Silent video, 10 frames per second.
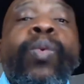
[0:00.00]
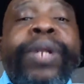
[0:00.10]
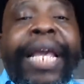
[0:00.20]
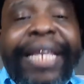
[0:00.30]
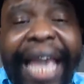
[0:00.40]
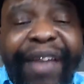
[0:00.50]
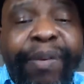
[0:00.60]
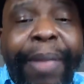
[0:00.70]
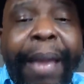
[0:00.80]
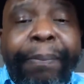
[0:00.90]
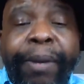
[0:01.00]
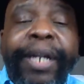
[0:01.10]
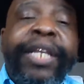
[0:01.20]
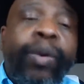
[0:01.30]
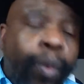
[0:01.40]
when they gave him that
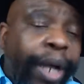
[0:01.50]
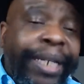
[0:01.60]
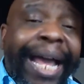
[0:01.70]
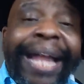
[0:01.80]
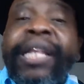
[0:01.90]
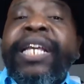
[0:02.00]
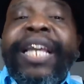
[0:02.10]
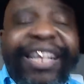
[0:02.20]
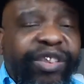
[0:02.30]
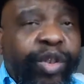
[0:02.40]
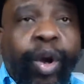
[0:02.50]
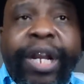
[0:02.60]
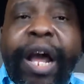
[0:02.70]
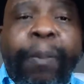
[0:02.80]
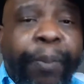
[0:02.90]
money and whatnot, he started
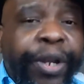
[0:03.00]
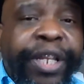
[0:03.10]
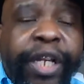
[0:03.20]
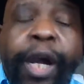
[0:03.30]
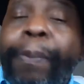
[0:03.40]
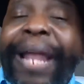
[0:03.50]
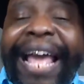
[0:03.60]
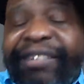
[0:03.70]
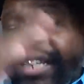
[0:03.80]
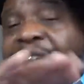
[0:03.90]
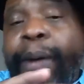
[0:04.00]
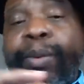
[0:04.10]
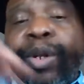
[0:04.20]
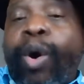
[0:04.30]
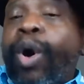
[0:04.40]
out pretty good. But as time
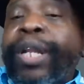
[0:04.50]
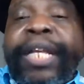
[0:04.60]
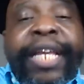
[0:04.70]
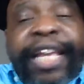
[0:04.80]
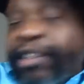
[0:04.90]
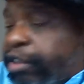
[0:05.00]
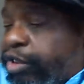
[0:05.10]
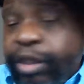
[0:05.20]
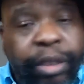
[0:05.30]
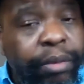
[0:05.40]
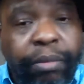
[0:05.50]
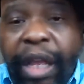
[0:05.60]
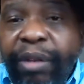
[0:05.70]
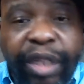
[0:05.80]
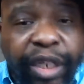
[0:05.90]
went on, it
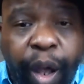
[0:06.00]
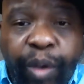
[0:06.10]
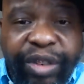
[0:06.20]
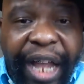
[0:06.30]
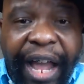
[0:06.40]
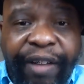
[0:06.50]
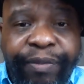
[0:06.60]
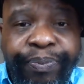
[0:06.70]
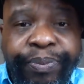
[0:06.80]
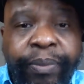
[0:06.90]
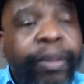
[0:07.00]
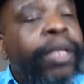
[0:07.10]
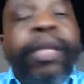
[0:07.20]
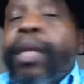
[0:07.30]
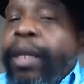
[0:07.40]
was a nosedive.
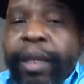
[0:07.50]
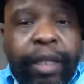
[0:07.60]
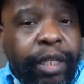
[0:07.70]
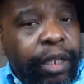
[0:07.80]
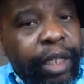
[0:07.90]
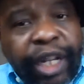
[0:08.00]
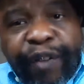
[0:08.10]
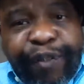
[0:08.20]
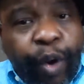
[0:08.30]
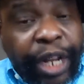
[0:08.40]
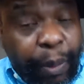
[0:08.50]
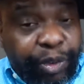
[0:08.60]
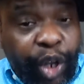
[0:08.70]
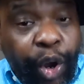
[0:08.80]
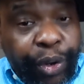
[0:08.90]
Leonard Fournette
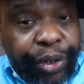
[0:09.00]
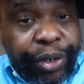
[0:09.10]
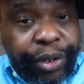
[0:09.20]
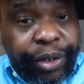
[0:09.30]
was hurt.